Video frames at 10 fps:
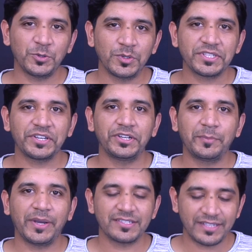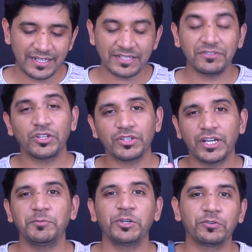old security patch that is given on the
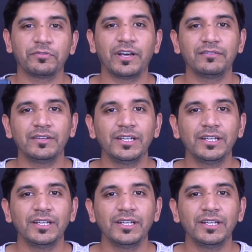Redmi Note 5.